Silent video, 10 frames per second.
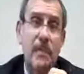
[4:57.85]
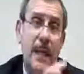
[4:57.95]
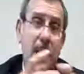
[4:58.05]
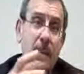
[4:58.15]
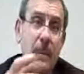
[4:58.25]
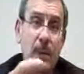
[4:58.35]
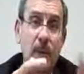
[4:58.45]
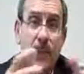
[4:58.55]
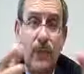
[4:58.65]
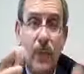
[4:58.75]
to be able
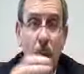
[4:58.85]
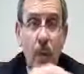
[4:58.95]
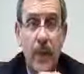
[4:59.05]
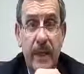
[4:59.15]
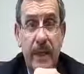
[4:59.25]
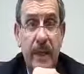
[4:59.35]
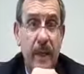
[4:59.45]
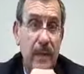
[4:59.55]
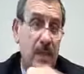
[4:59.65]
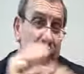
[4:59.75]
to afford
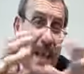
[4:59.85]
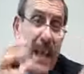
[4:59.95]
gifts,